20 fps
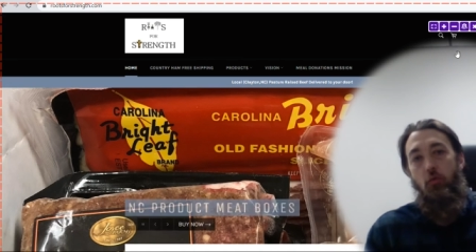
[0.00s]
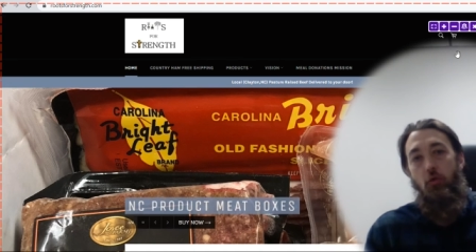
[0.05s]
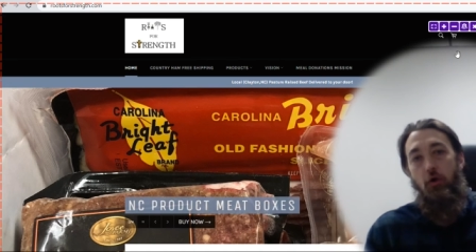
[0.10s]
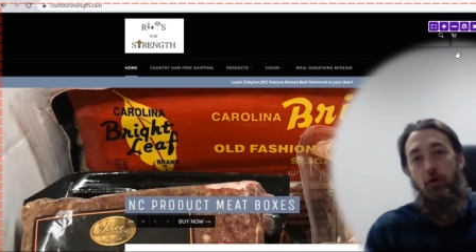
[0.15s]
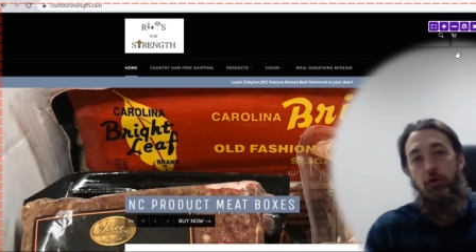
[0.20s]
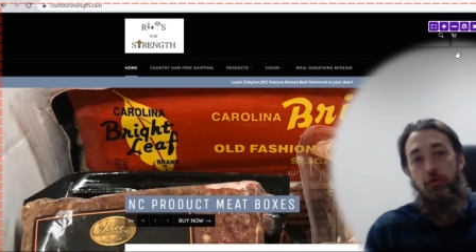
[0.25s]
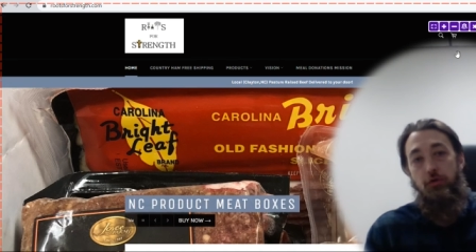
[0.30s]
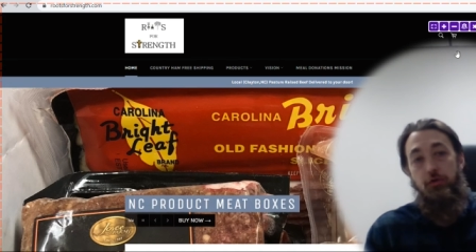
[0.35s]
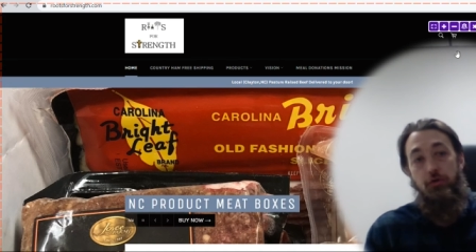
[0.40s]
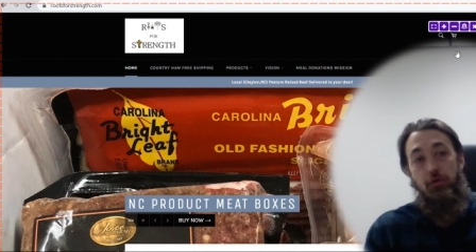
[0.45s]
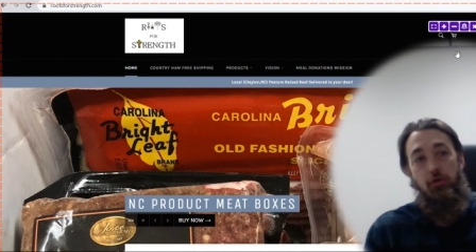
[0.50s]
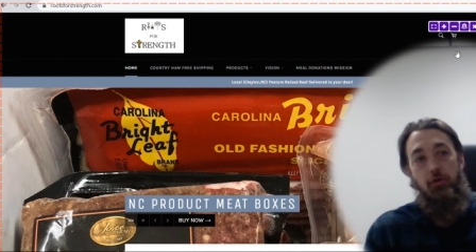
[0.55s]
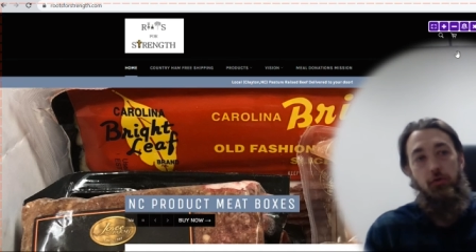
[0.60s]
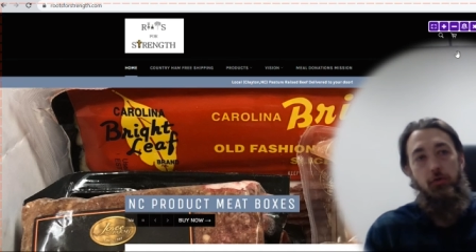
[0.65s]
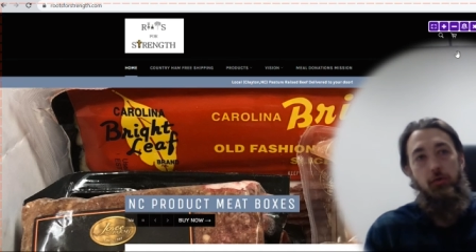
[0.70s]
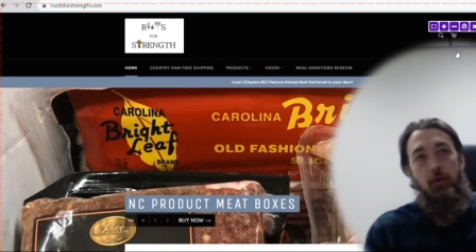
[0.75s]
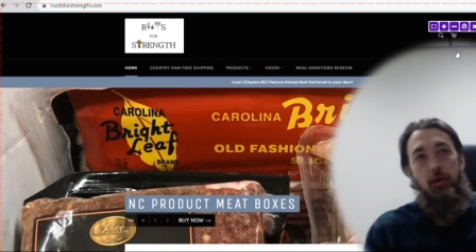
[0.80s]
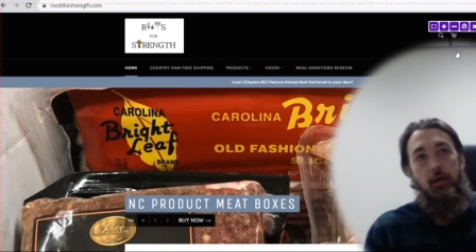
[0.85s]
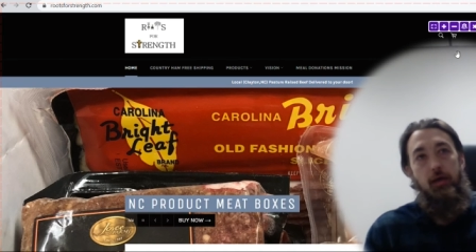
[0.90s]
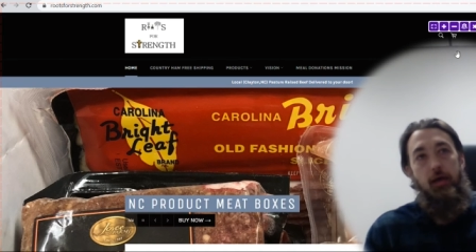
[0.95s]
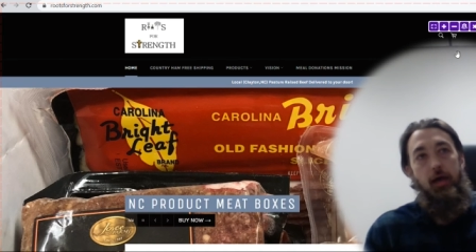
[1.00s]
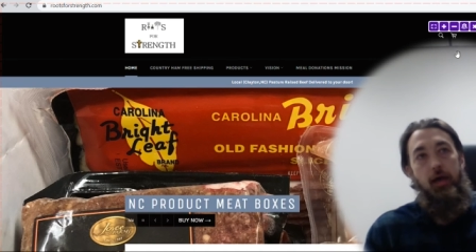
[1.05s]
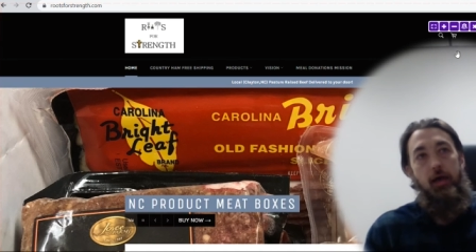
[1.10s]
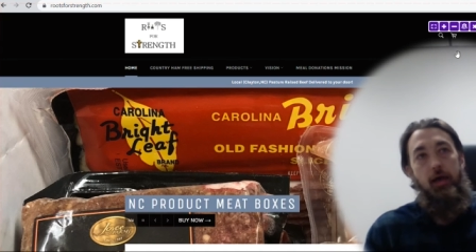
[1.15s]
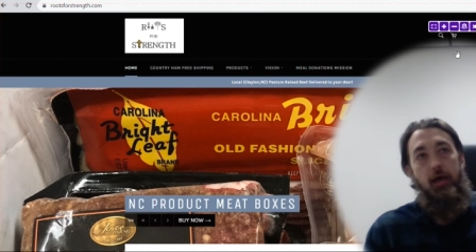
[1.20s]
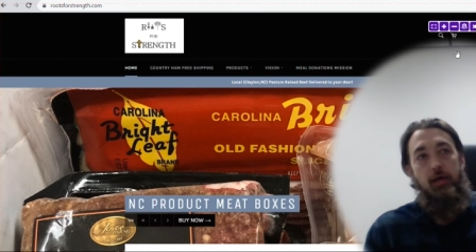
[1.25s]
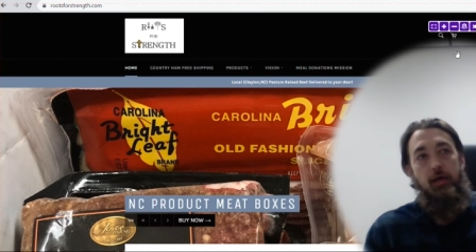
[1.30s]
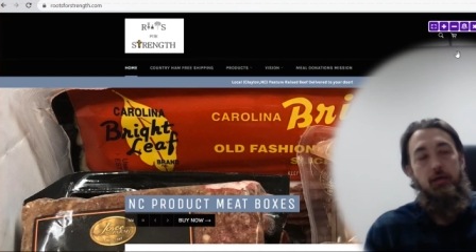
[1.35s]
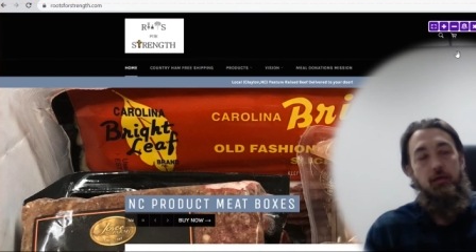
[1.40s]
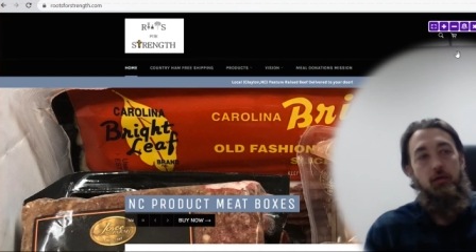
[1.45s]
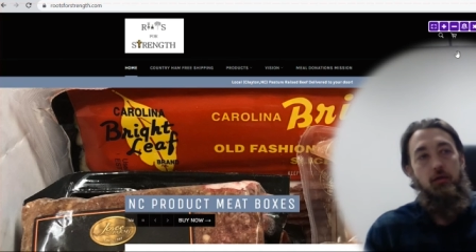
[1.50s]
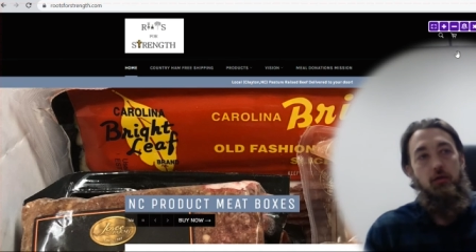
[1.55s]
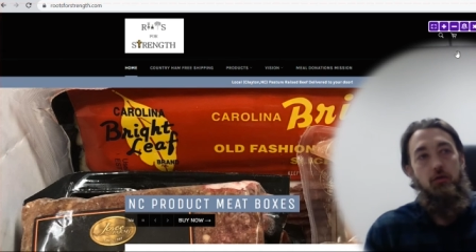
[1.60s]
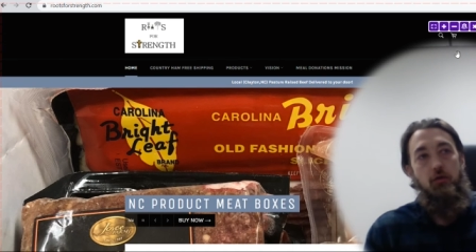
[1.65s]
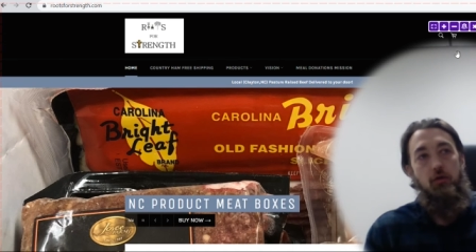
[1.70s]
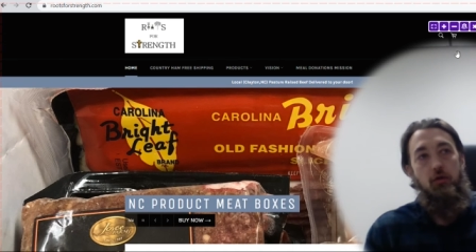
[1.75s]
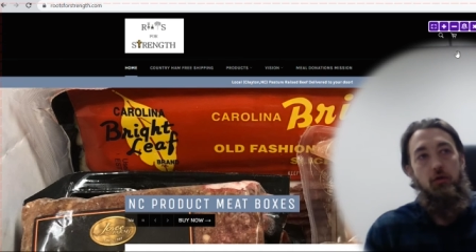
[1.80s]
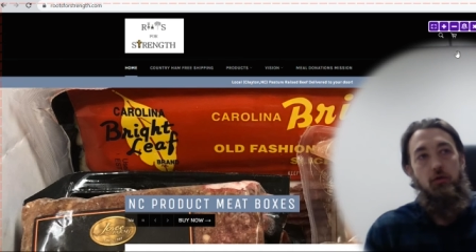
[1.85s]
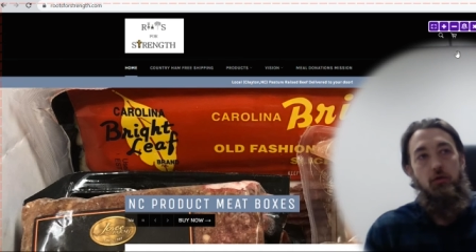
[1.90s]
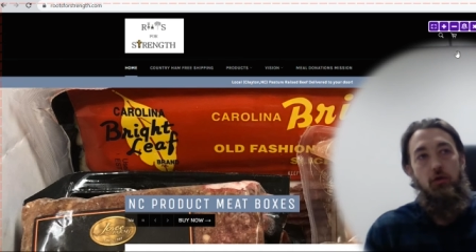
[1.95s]
what to do and
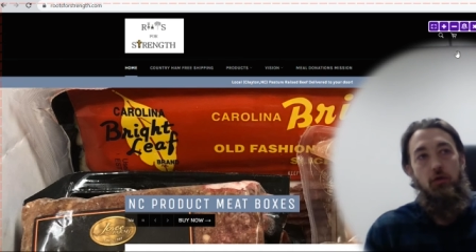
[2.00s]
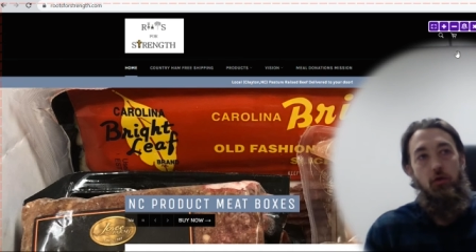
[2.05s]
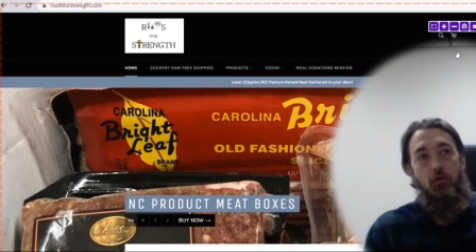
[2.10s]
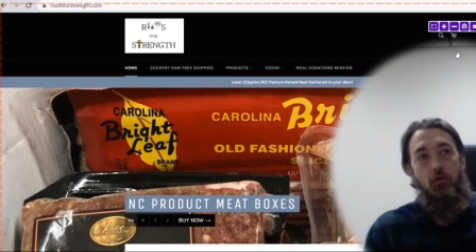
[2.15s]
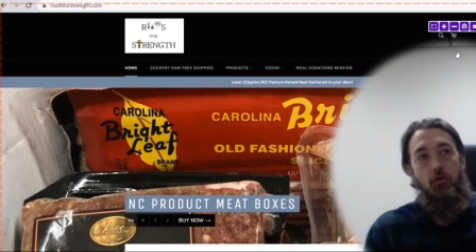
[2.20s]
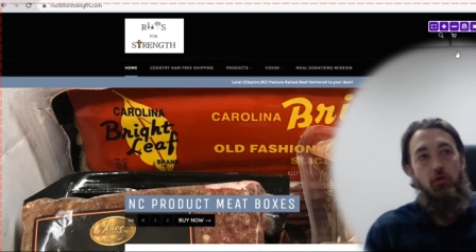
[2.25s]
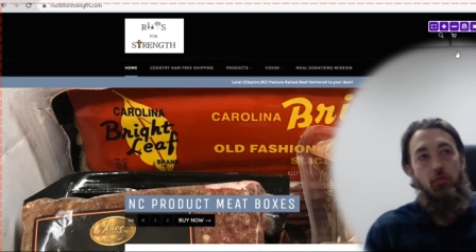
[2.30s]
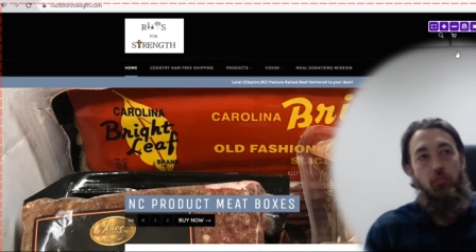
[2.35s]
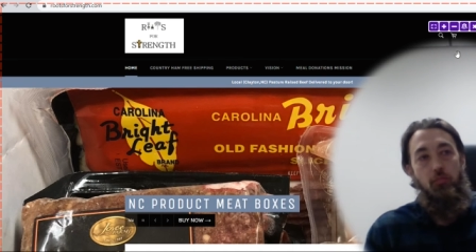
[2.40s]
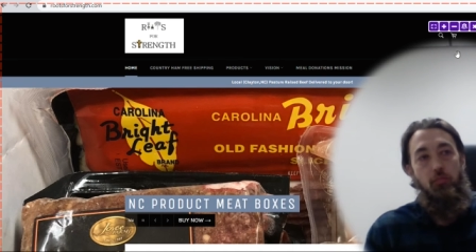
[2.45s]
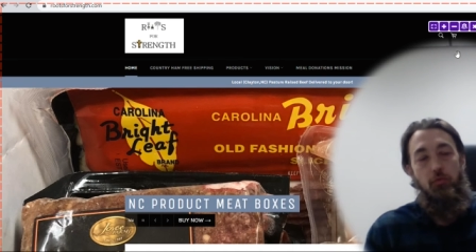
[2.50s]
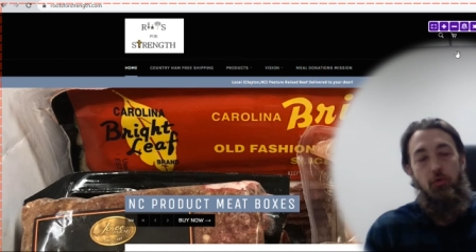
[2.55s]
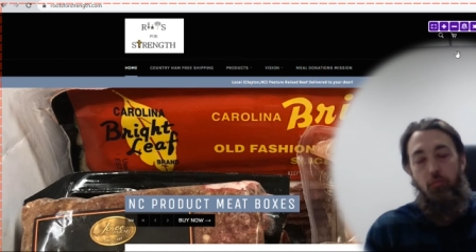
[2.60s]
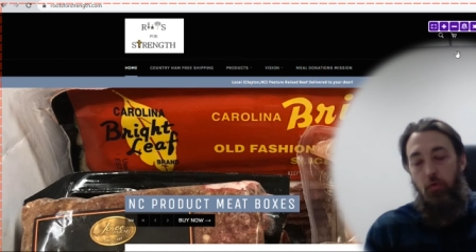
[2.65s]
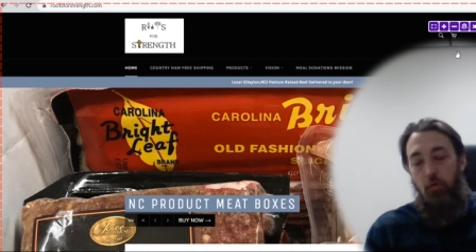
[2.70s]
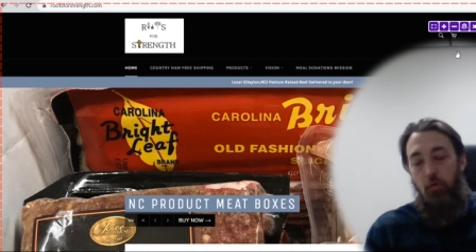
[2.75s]
you know you're you're